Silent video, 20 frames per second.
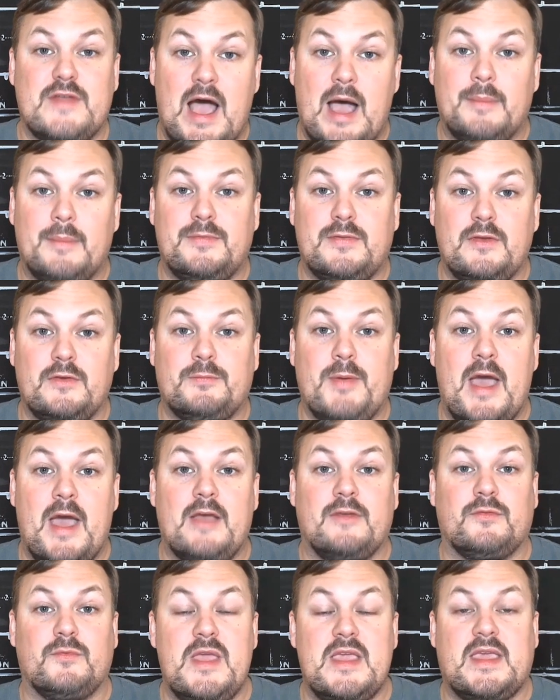Dobbs this
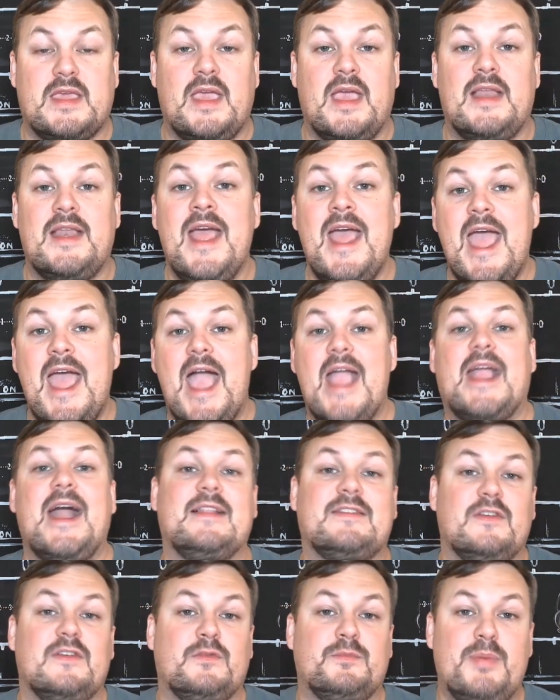past weekend and
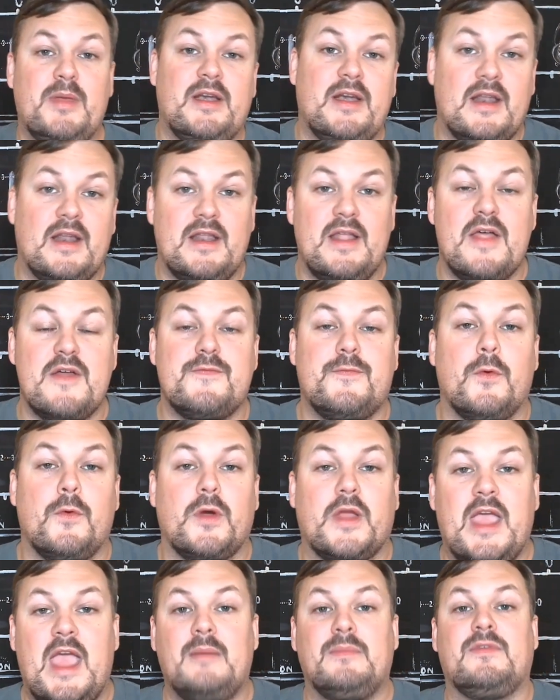got suspended another 4
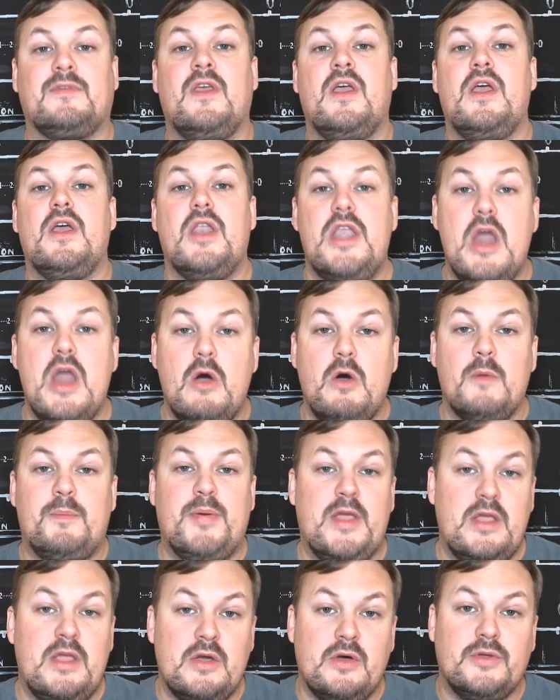games. No
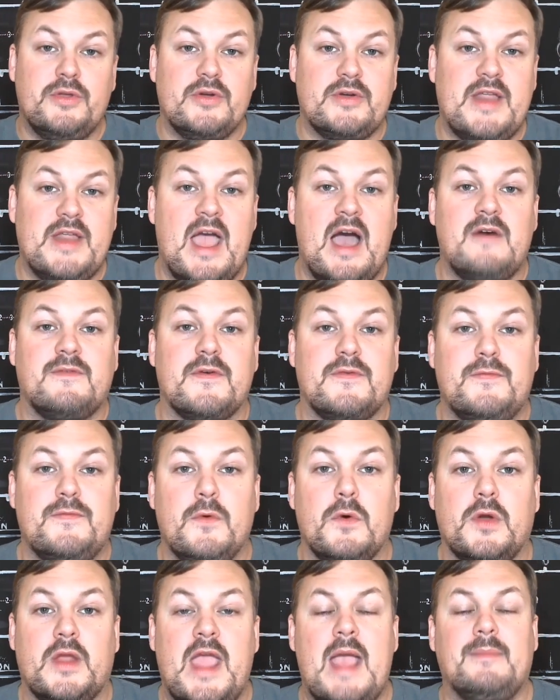appeal. You're down for
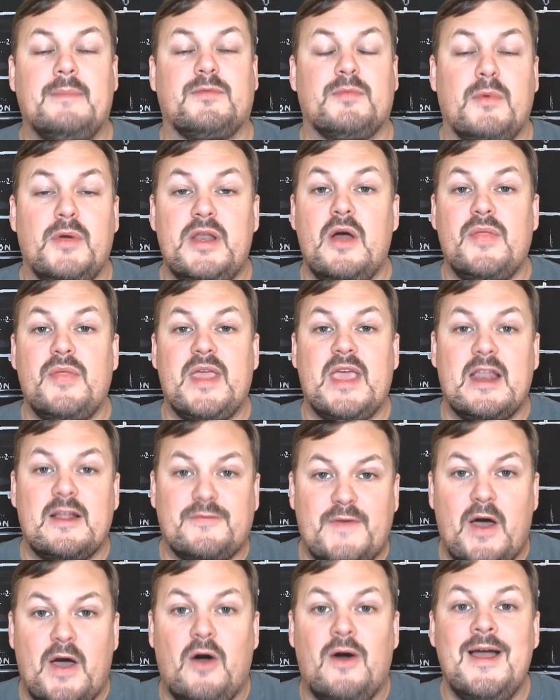4 games. We know the
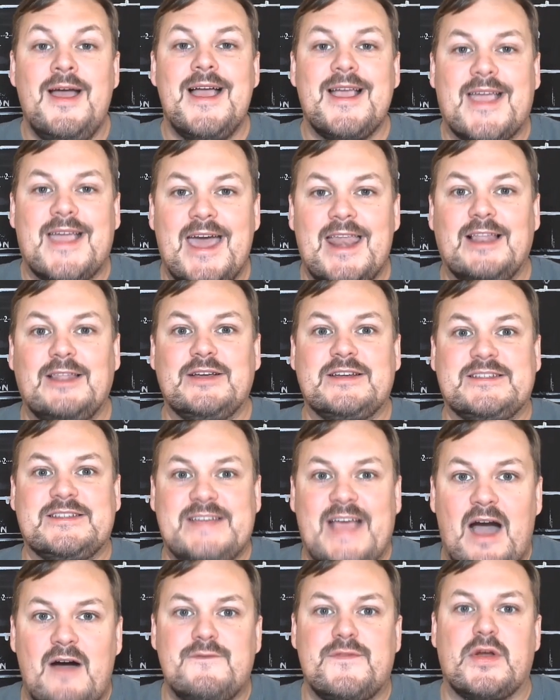NFL kind of looks
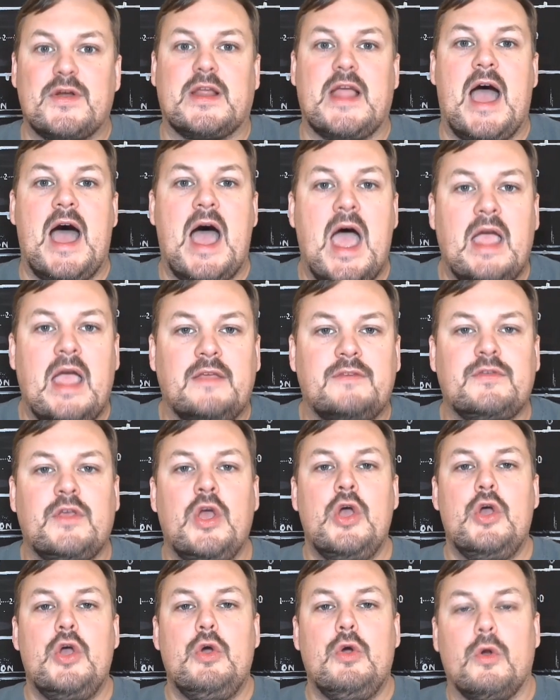out for guys
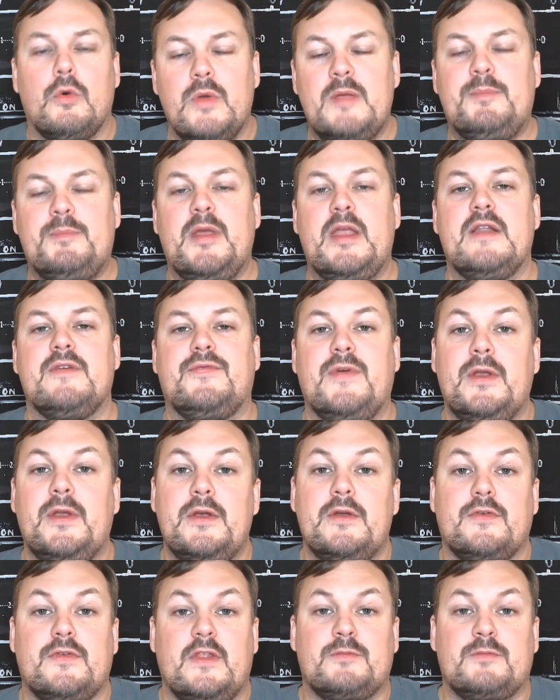who are repeat offenders.